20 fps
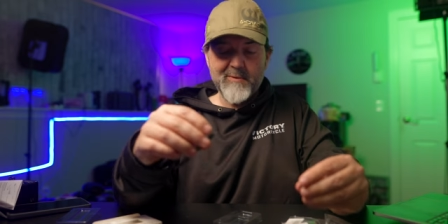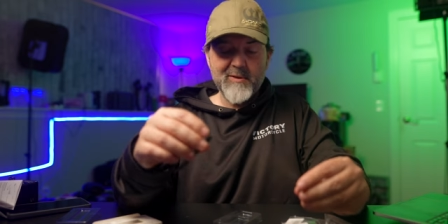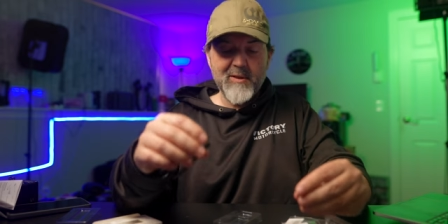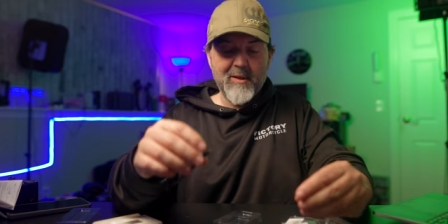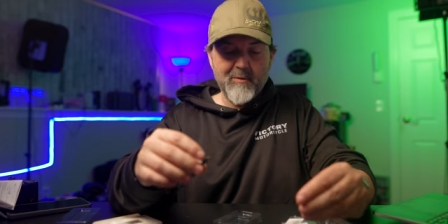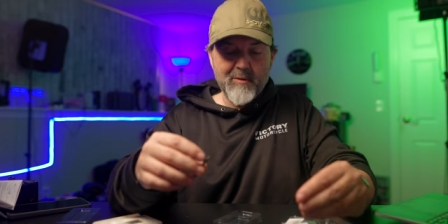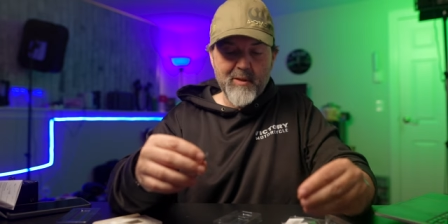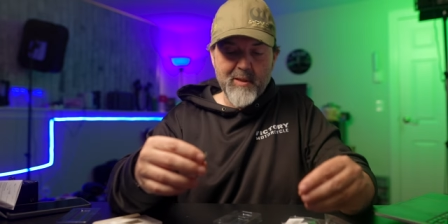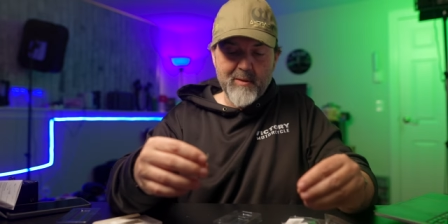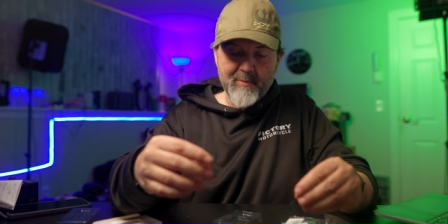It's
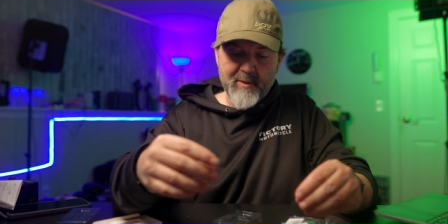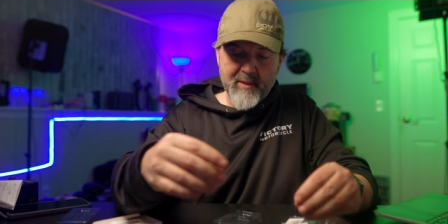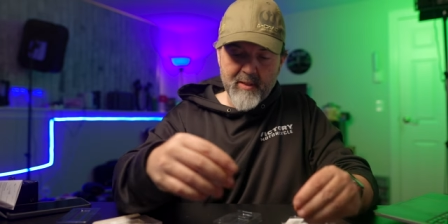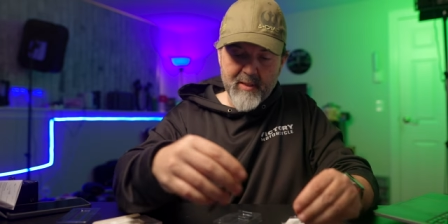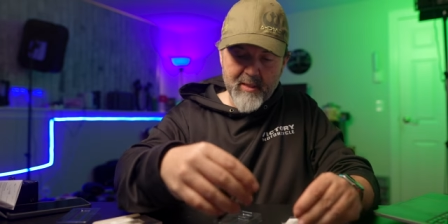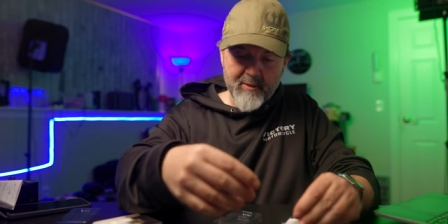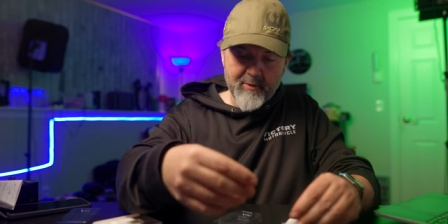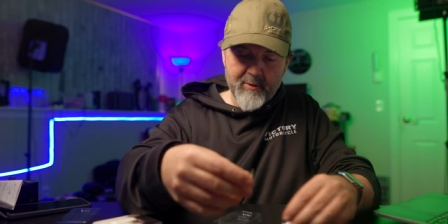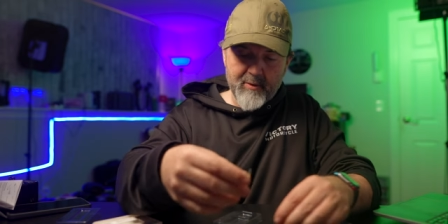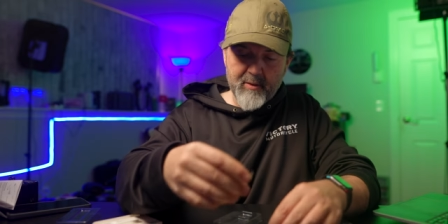all coming
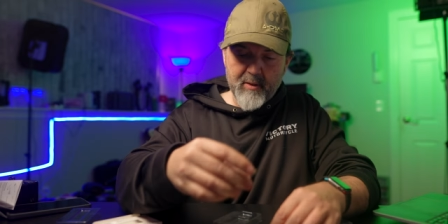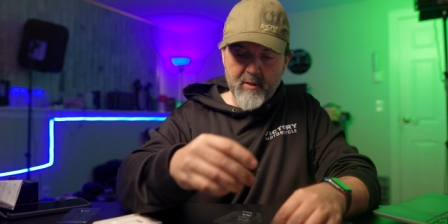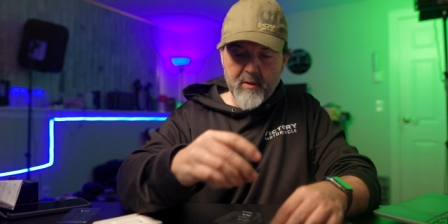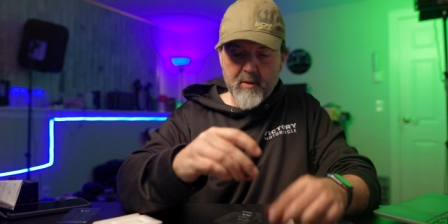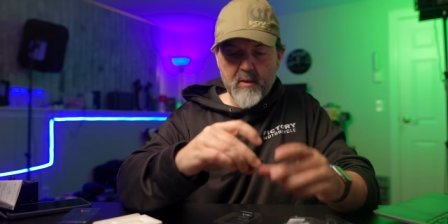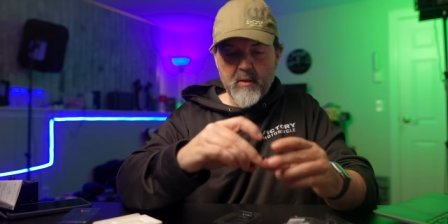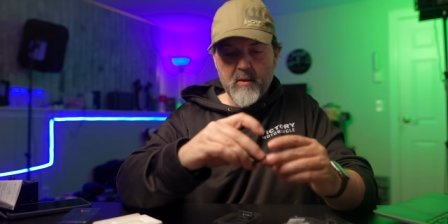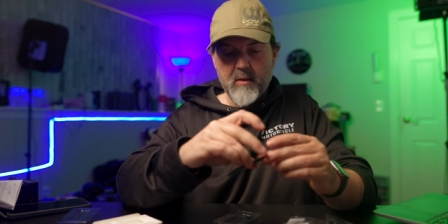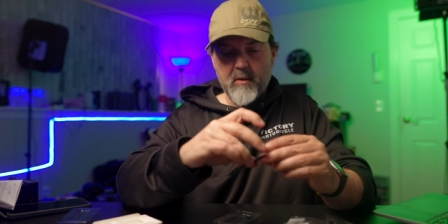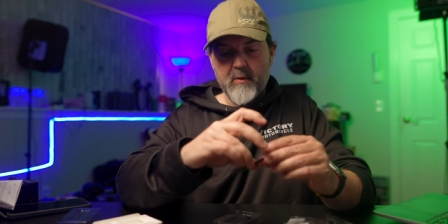together.
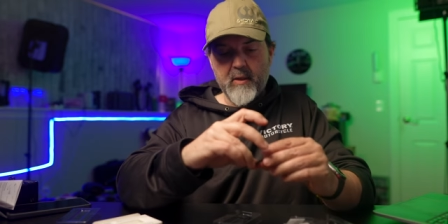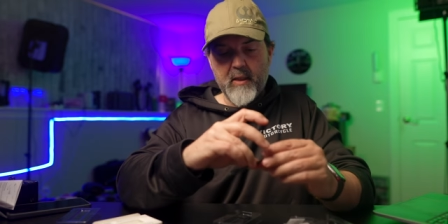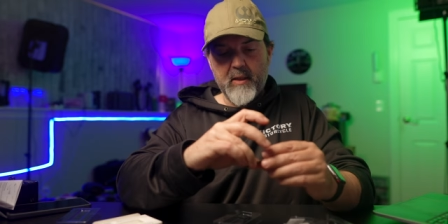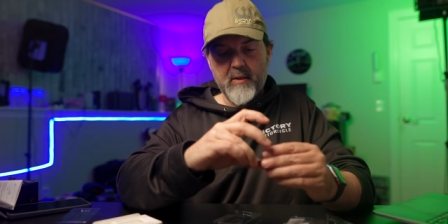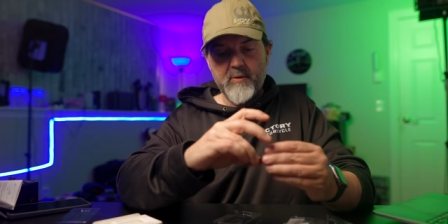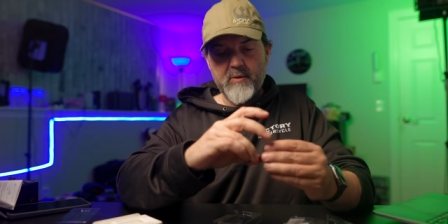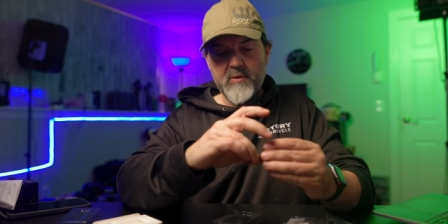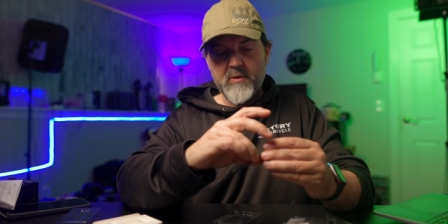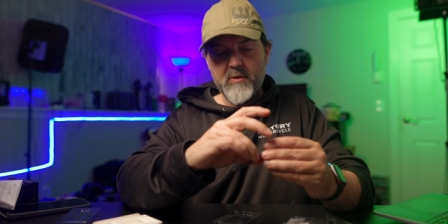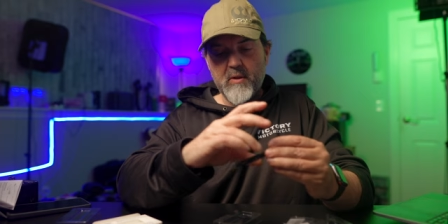Okay,
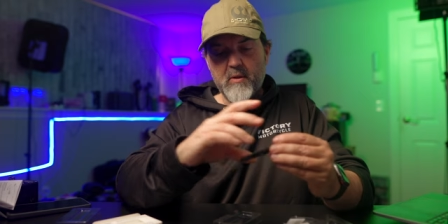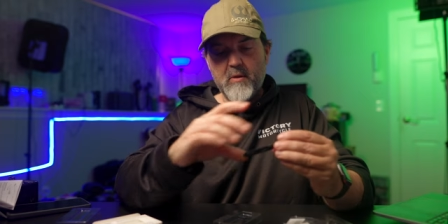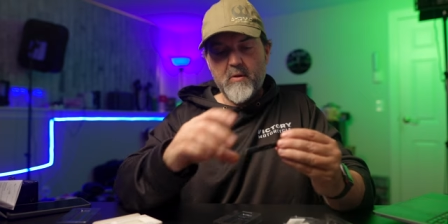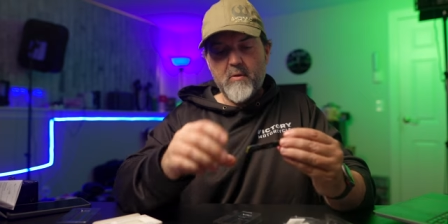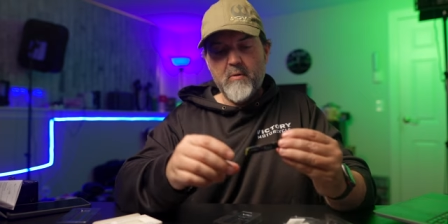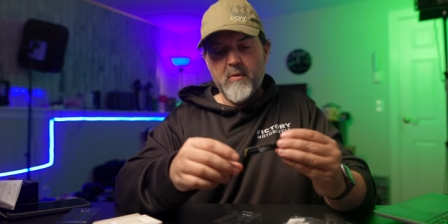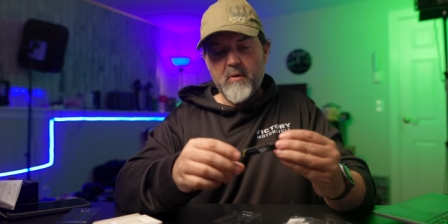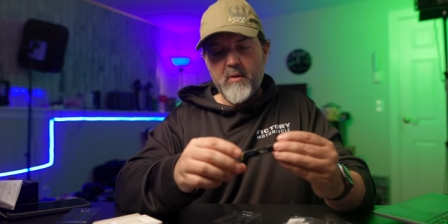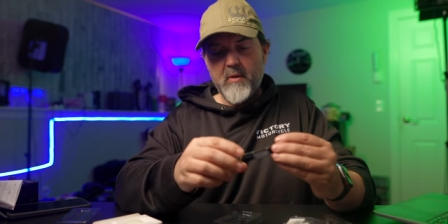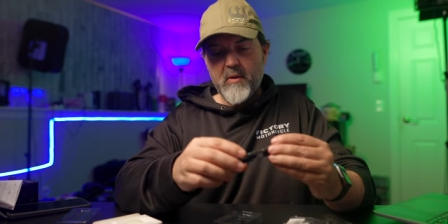
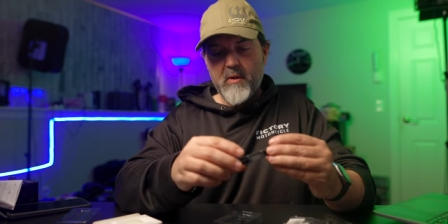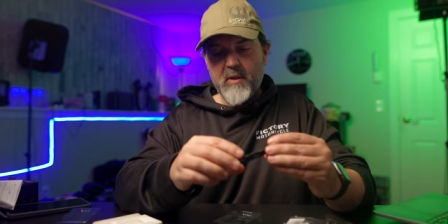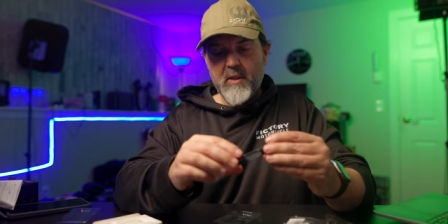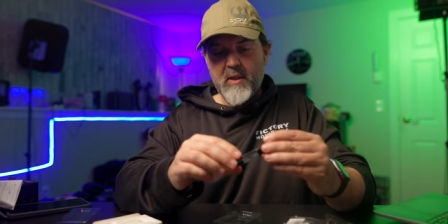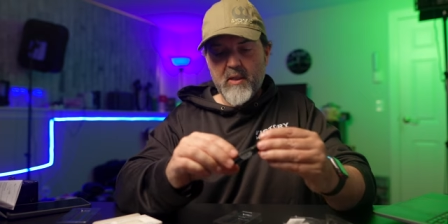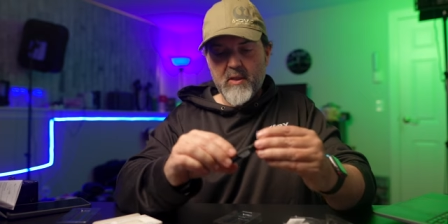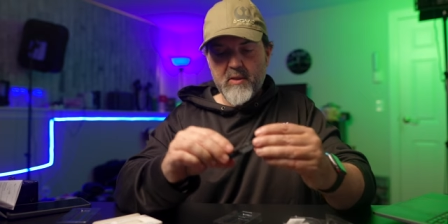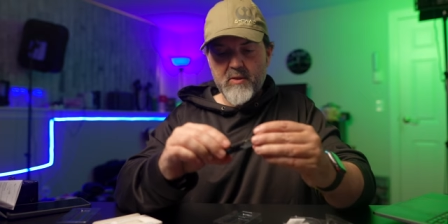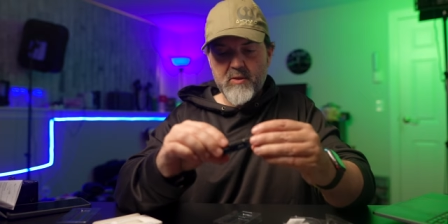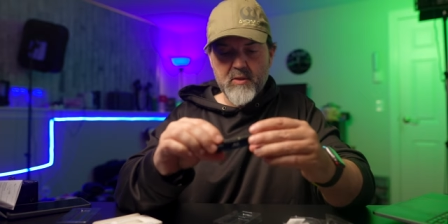so
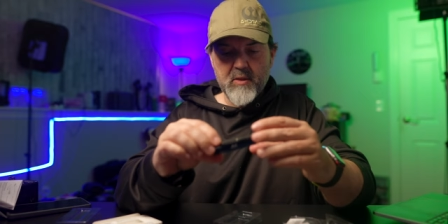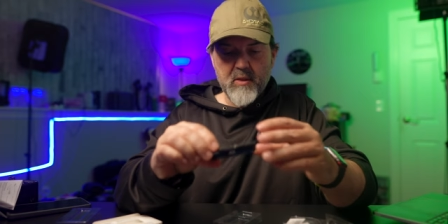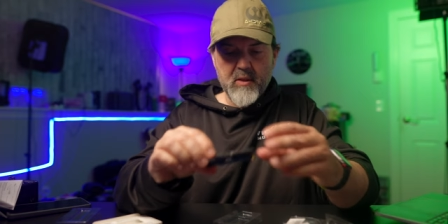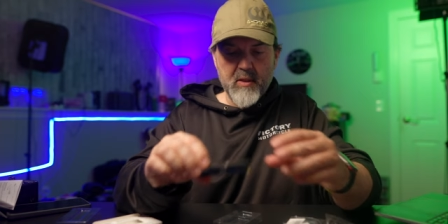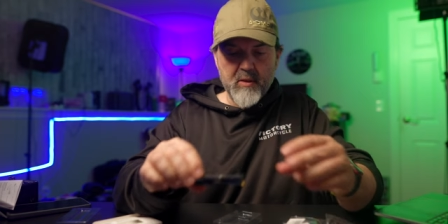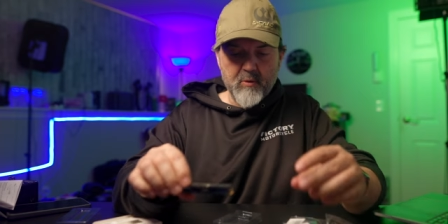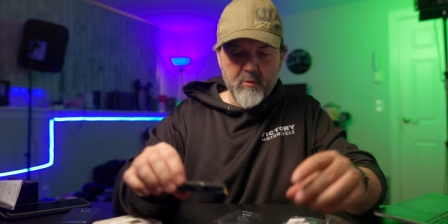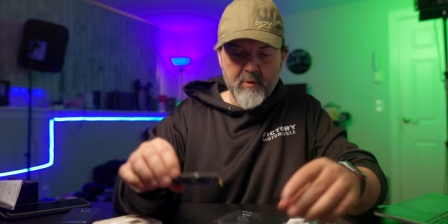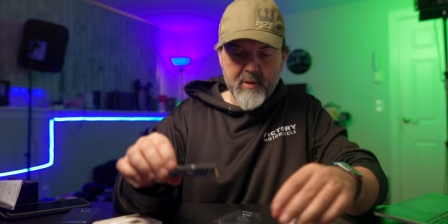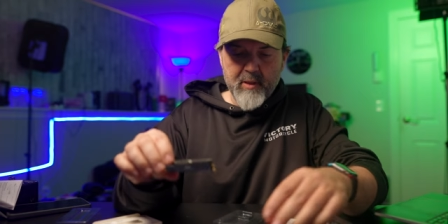this
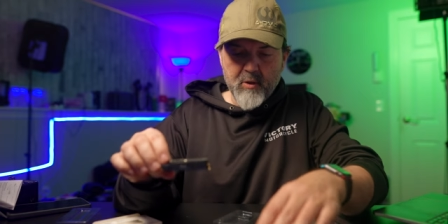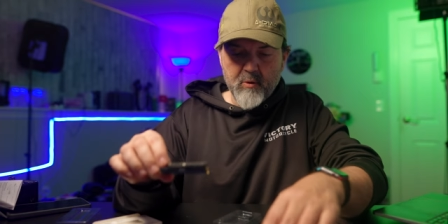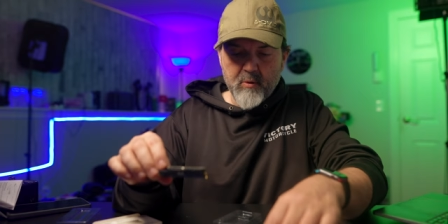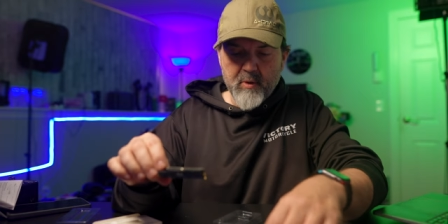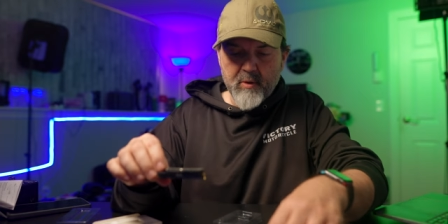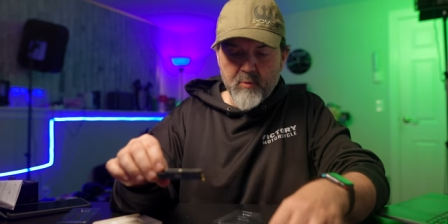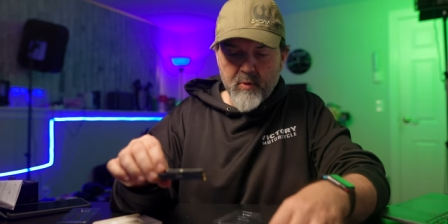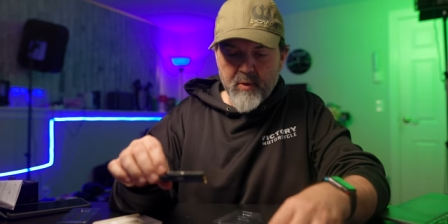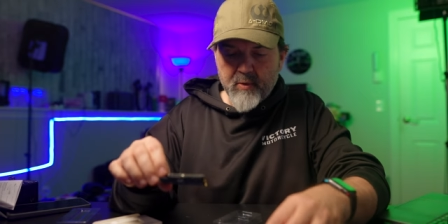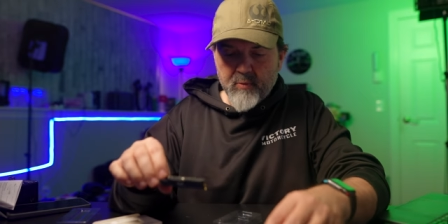can only go
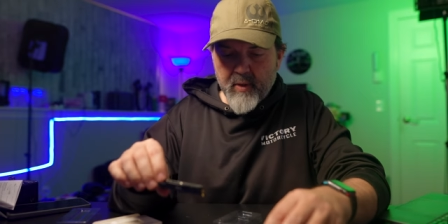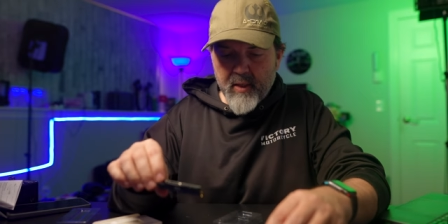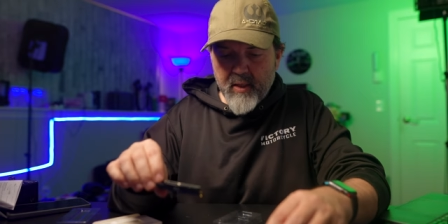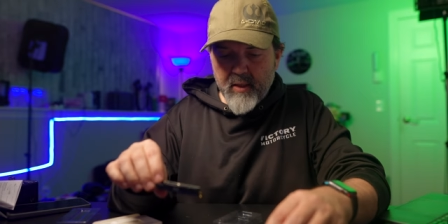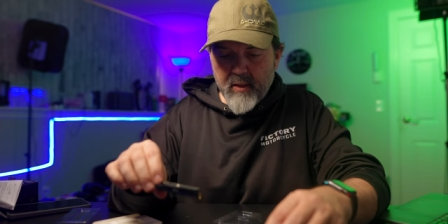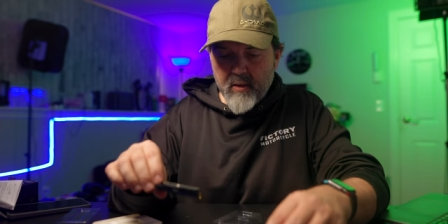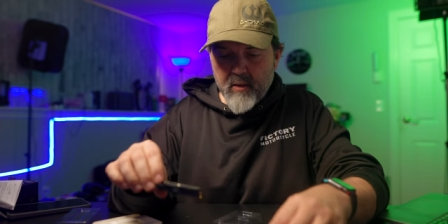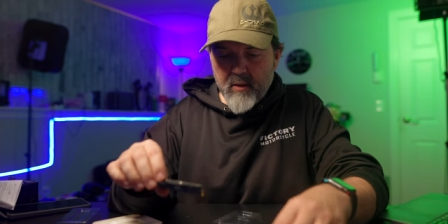in one way,